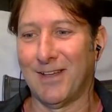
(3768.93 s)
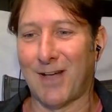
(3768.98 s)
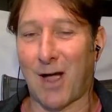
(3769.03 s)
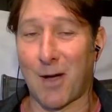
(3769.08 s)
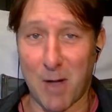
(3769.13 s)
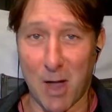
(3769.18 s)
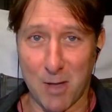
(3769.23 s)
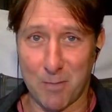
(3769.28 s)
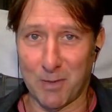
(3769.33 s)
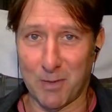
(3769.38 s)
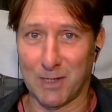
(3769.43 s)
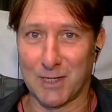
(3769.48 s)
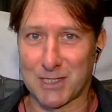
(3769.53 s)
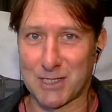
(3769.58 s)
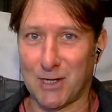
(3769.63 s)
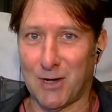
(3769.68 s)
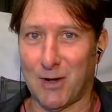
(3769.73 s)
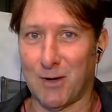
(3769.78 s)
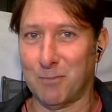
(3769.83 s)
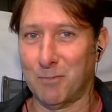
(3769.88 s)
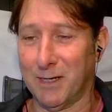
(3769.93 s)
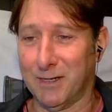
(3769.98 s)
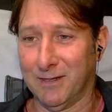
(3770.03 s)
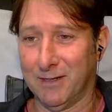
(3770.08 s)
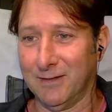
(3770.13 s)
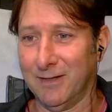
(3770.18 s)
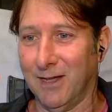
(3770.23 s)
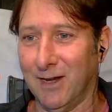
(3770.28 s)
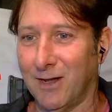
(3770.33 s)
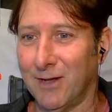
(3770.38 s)
I'm hoping it's not,
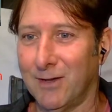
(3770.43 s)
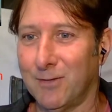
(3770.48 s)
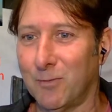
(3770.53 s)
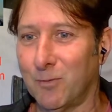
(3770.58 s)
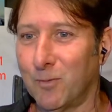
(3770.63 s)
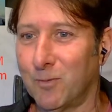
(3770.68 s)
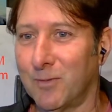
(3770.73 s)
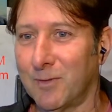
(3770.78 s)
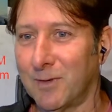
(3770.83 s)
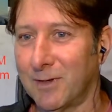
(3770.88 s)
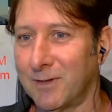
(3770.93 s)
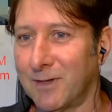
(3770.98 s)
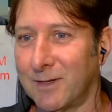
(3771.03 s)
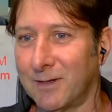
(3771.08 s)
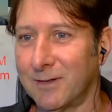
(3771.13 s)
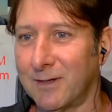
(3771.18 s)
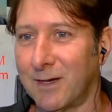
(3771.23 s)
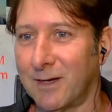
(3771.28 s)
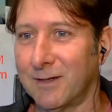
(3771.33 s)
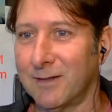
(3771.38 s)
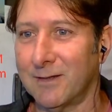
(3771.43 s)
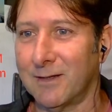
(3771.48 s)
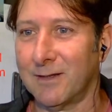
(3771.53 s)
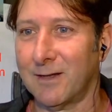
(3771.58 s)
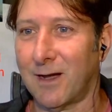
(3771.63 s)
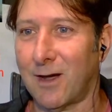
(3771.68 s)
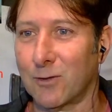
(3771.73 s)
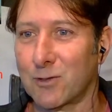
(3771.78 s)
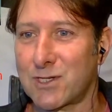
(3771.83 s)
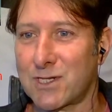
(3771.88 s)
but you know,
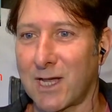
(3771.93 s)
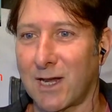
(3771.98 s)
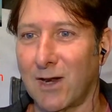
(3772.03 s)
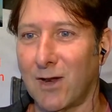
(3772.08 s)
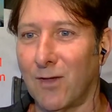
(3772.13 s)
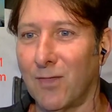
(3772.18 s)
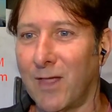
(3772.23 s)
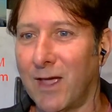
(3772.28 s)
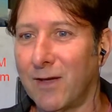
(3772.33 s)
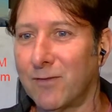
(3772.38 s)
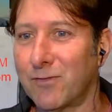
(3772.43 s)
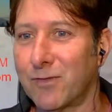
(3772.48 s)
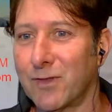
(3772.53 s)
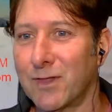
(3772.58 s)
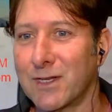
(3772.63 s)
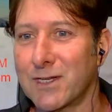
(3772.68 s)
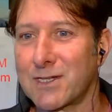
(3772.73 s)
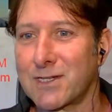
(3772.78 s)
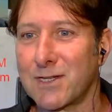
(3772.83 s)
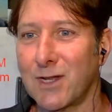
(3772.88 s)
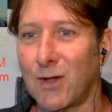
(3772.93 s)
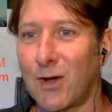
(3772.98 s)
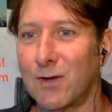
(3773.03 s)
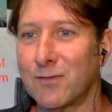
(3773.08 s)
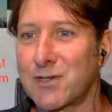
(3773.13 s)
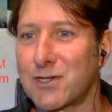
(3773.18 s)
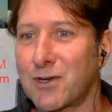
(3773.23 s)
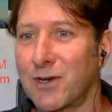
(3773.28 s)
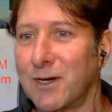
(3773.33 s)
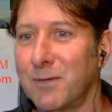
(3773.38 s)
I'll settle on that for this
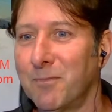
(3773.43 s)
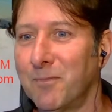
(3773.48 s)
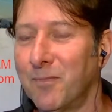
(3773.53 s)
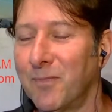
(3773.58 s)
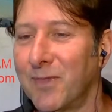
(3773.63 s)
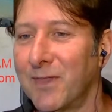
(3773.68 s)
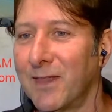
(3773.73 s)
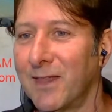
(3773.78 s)
live stream.